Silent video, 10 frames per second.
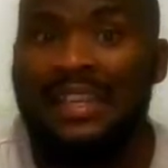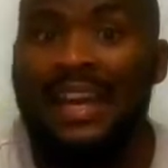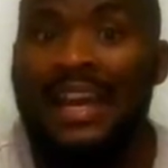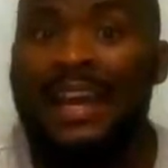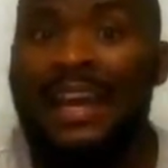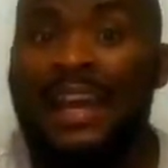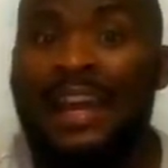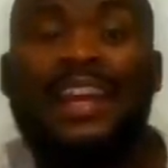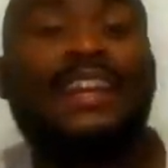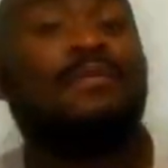
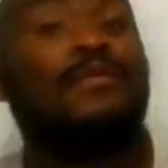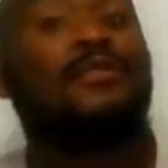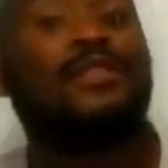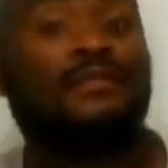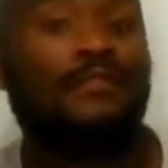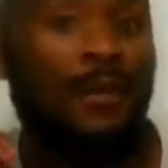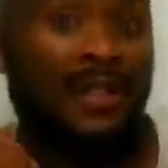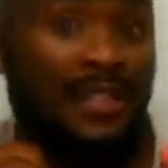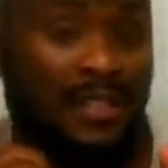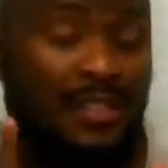I am looking
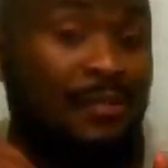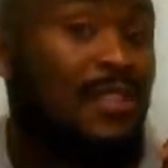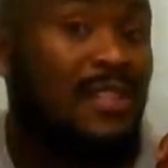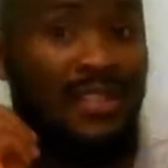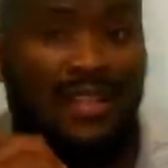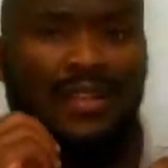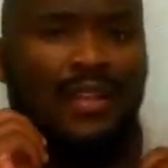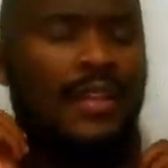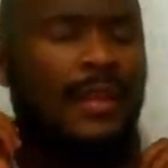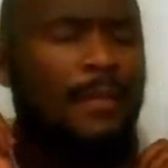forward to seeing
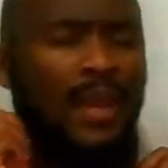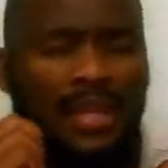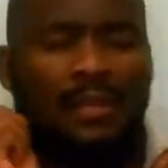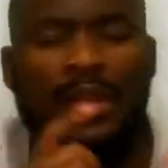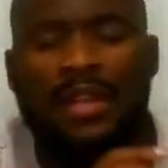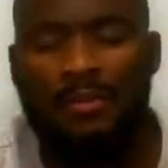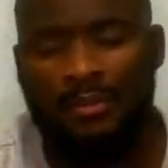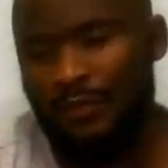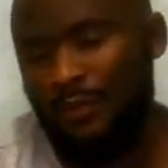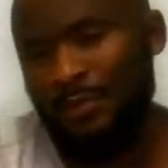the many, many
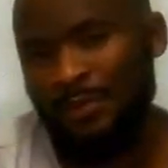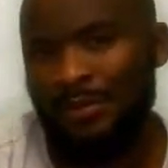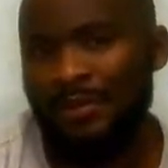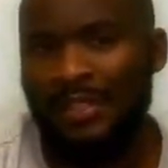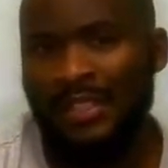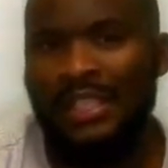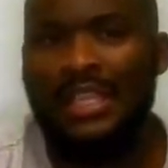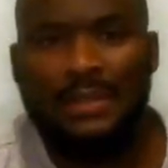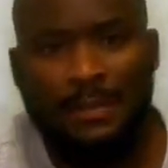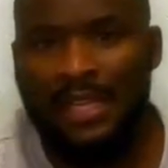of you
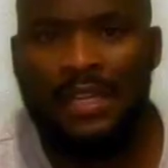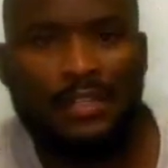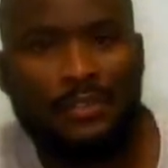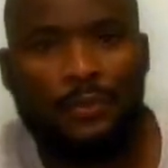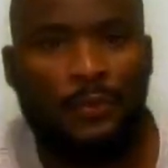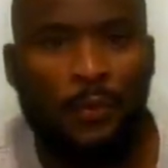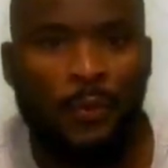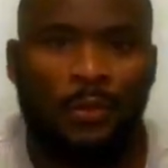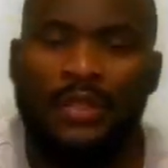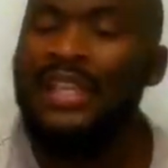in medical
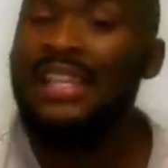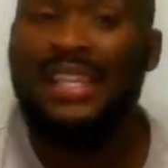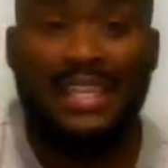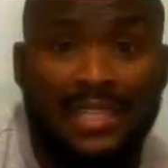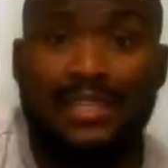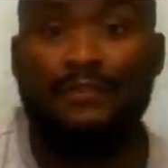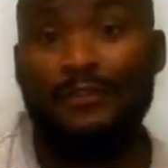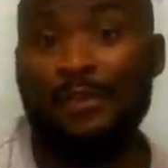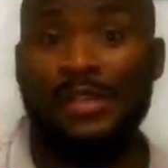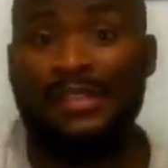school in a
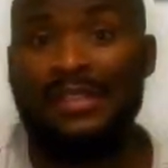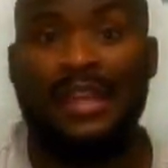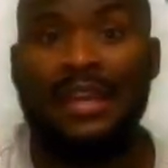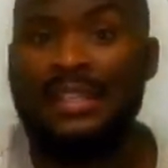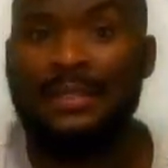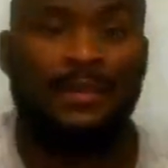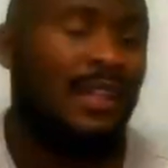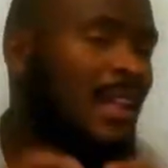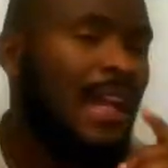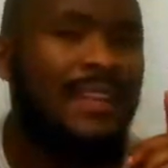few years' time.
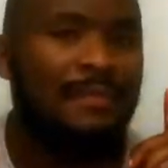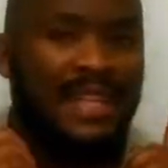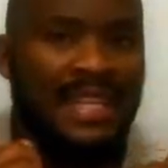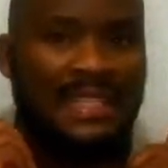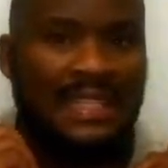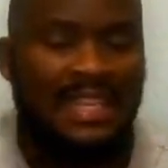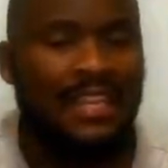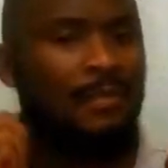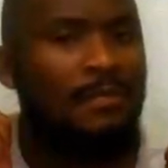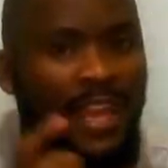And please
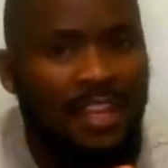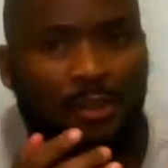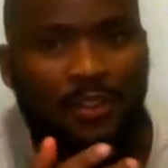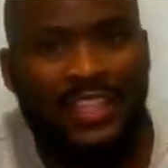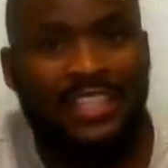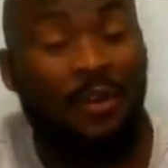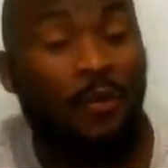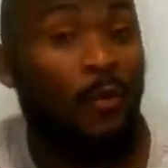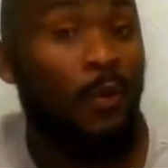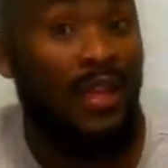make sure that
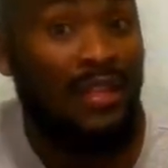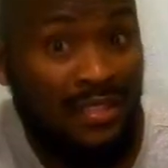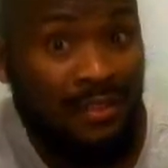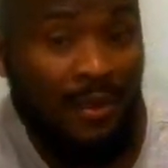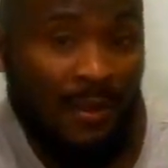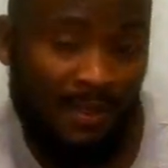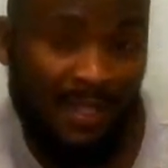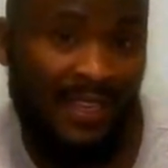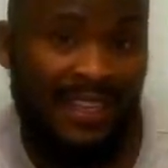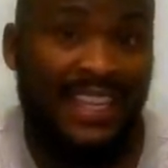when you
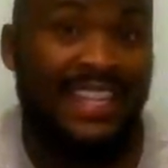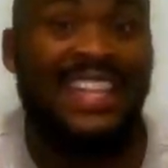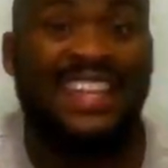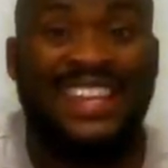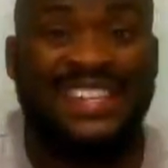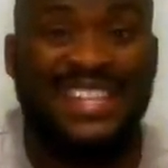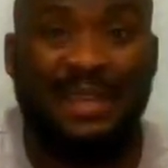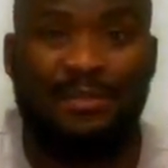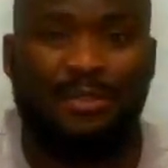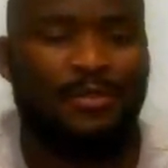apply and they
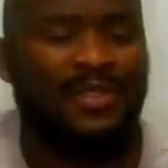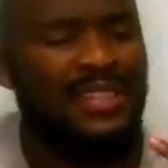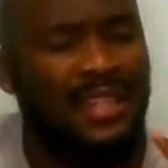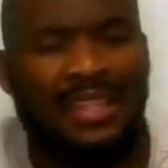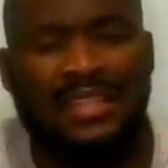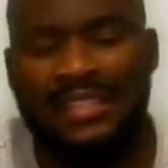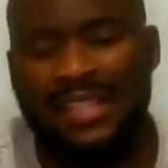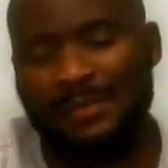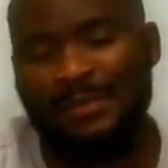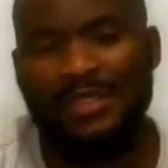accept you, send that
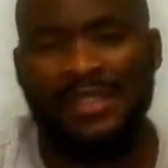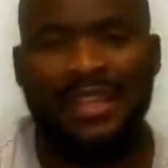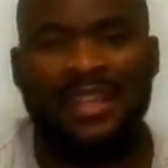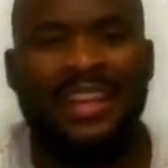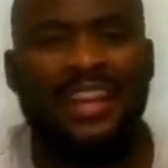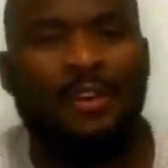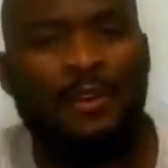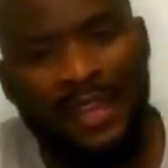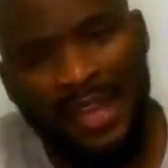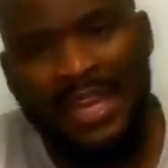DM to say, oh
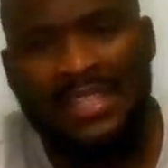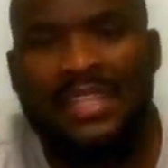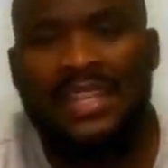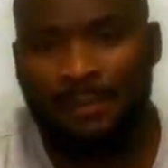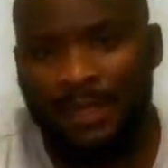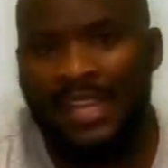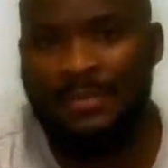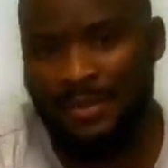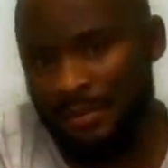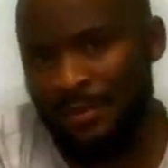yeah, I did apply
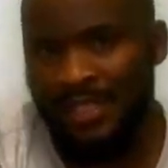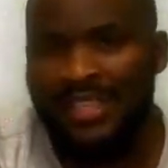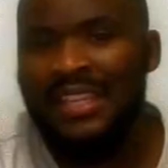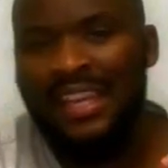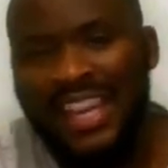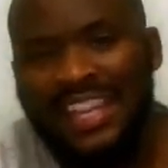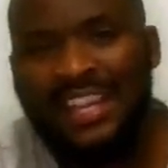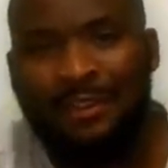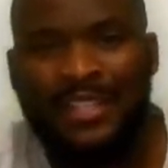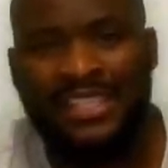by the way, and
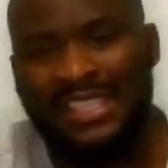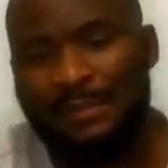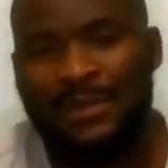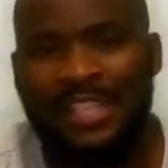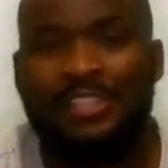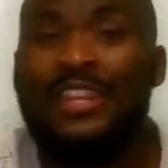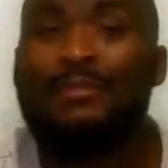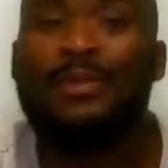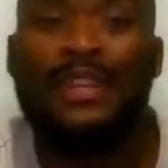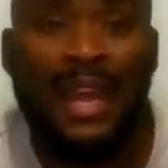I got accepted, so that
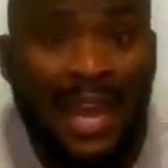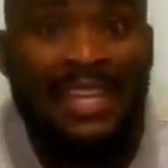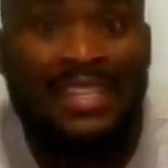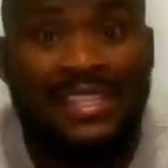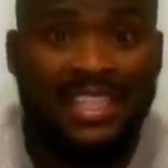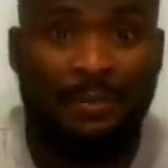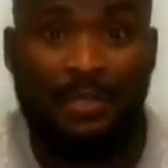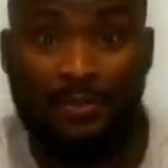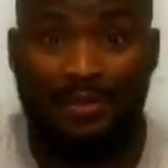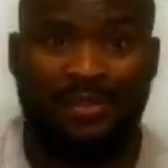we, I can
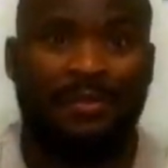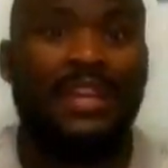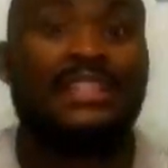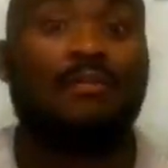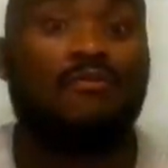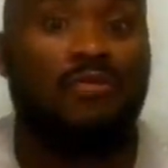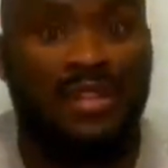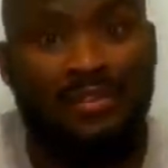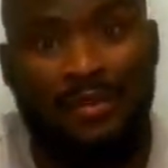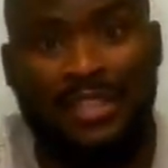celebrate with you because I'm
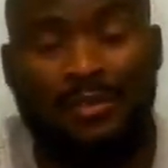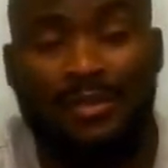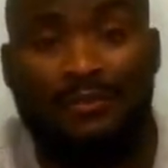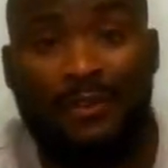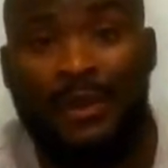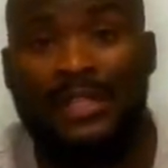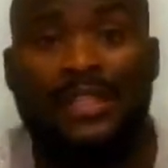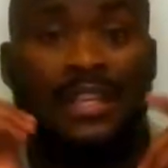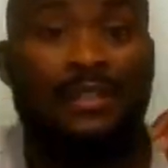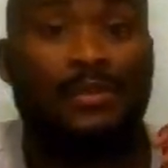really, really looking forward
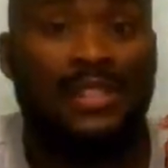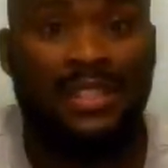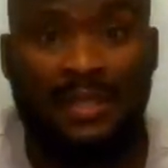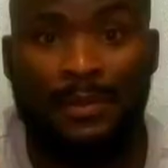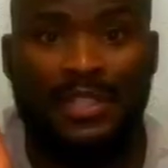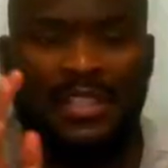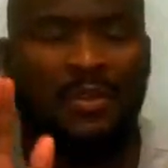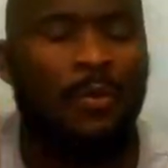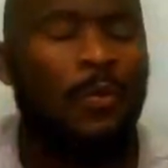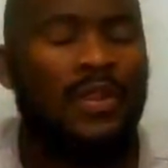to celebrating
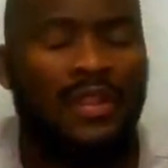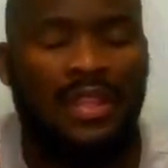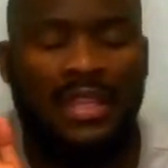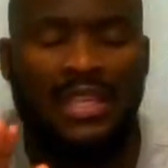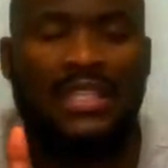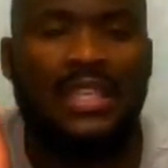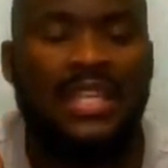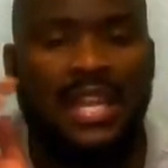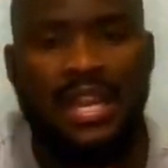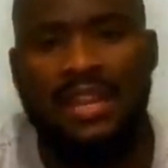with each
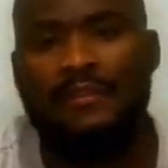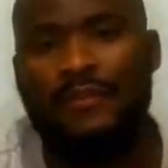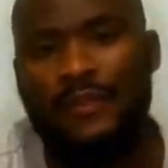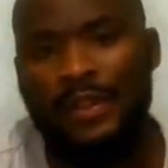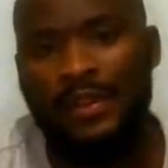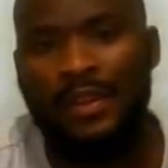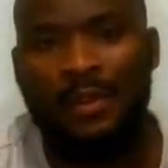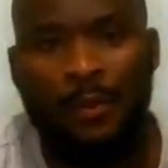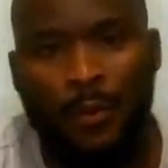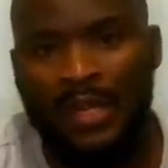and every
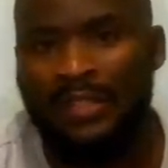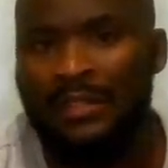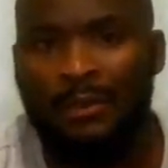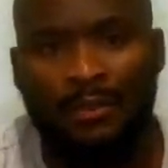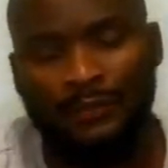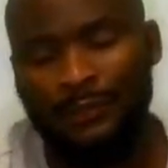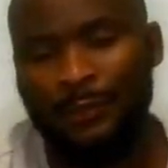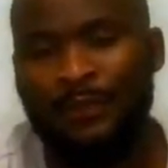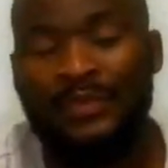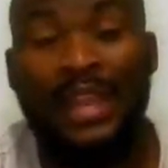one of you.